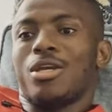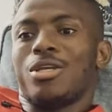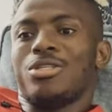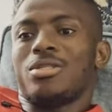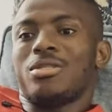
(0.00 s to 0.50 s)

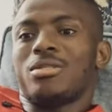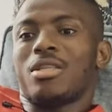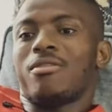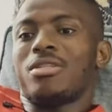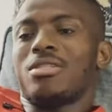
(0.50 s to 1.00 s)
it's
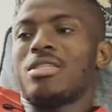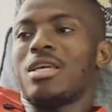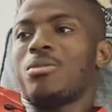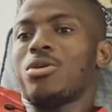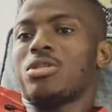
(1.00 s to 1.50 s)
never the
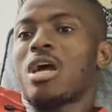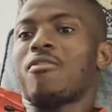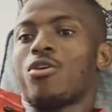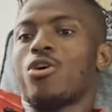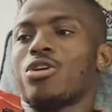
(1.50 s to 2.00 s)
same, because
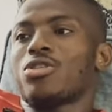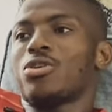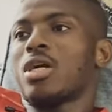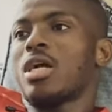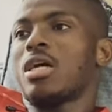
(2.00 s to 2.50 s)
I've got a
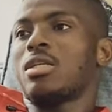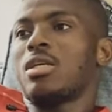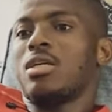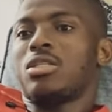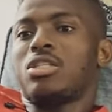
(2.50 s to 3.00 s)
strong heart.
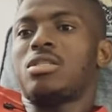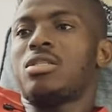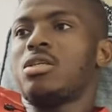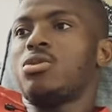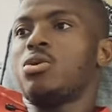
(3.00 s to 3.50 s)
These
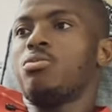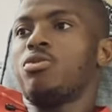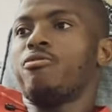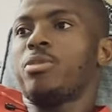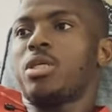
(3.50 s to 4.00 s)
things don't
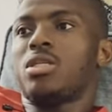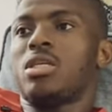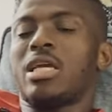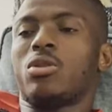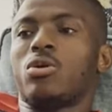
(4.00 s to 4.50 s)
move me. This
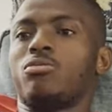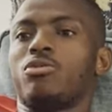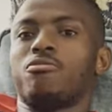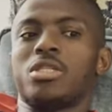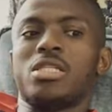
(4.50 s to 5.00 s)
hate don't
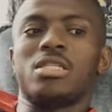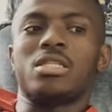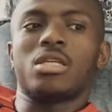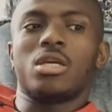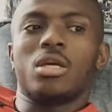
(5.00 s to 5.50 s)
move me.
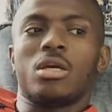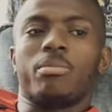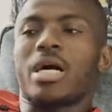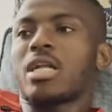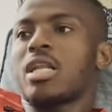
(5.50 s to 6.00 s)
This
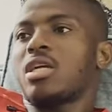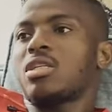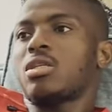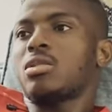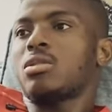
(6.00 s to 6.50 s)

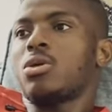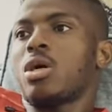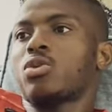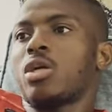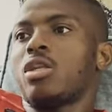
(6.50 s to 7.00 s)
backlash
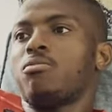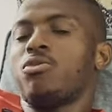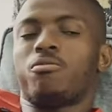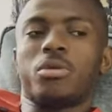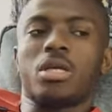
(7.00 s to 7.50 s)
don't actually
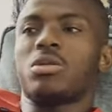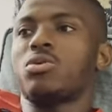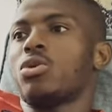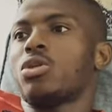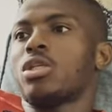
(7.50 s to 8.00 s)
move me. I do
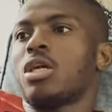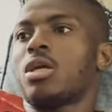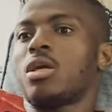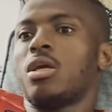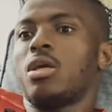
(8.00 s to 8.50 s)
not
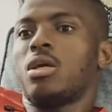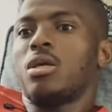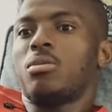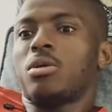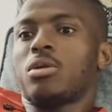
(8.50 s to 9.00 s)
care,
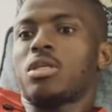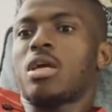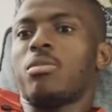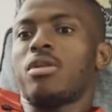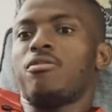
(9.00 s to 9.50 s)
because
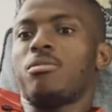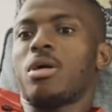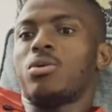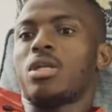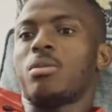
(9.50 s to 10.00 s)
I believe in my
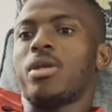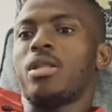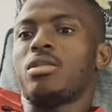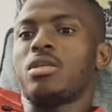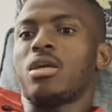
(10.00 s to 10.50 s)
own
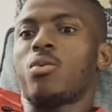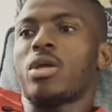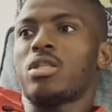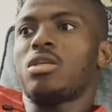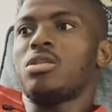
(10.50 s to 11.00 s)
ability. And
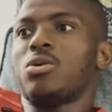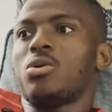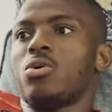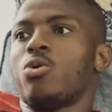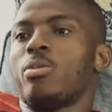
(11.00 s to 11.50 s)
when things
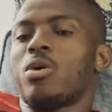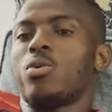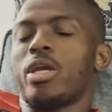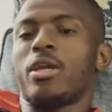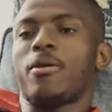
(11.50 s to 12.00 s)
don't go my
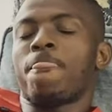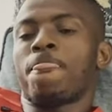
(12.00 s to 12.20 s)
way,